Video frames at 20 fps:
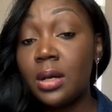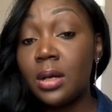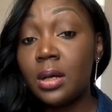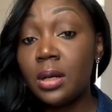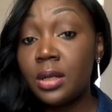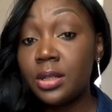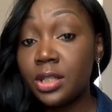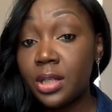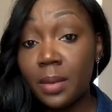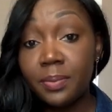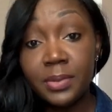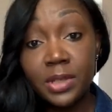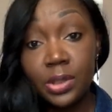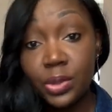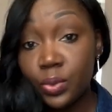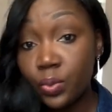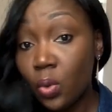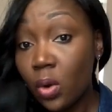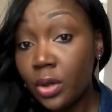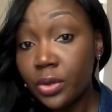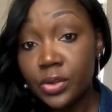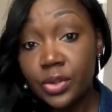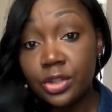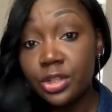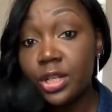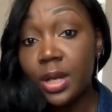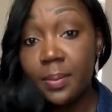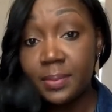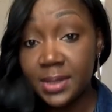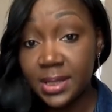chapters 1 to
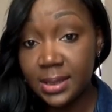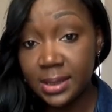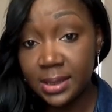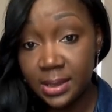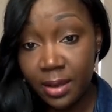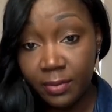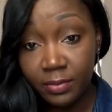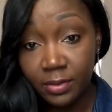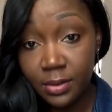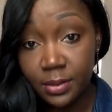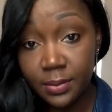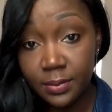chapter 7.